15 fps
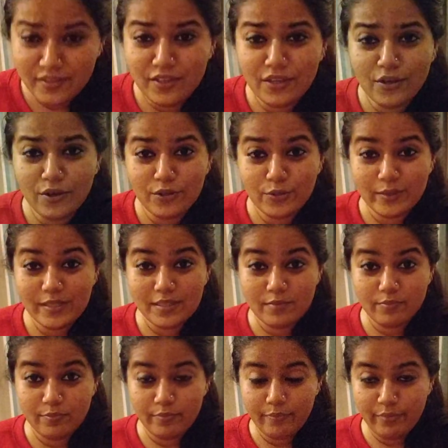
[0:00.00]
You are doing
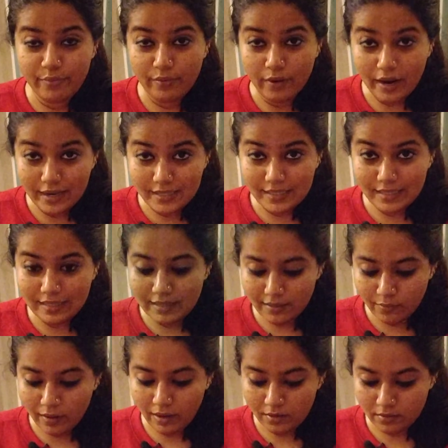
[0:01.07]
surprisingly
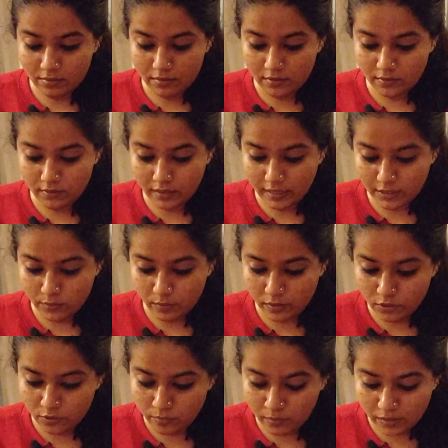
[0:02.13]
well in the next
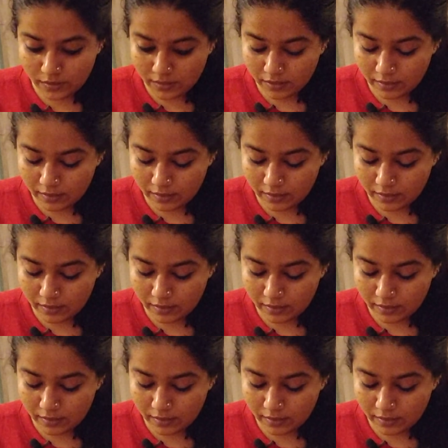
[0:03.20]
1-2 months.